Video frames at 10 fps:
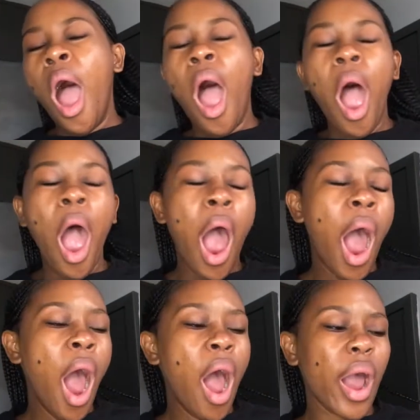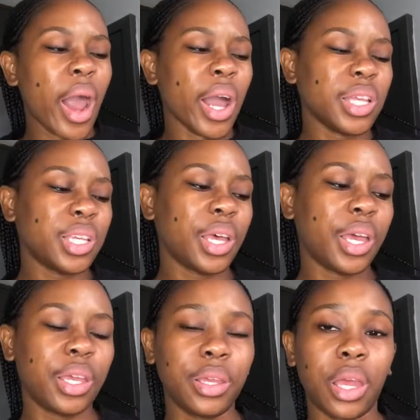oh, guys,
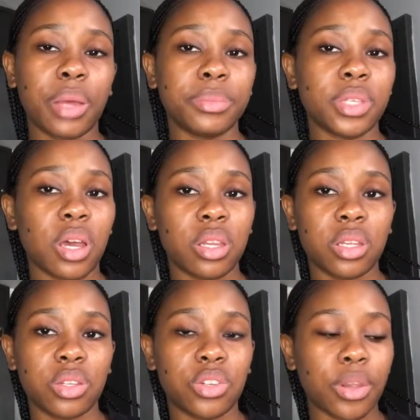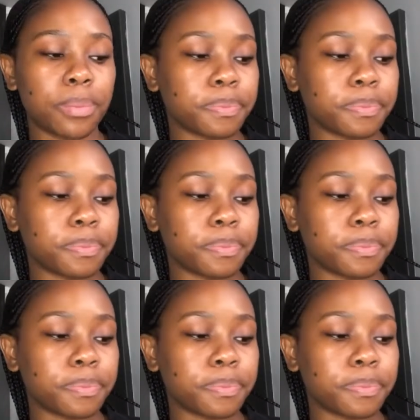I I'm tired Jim.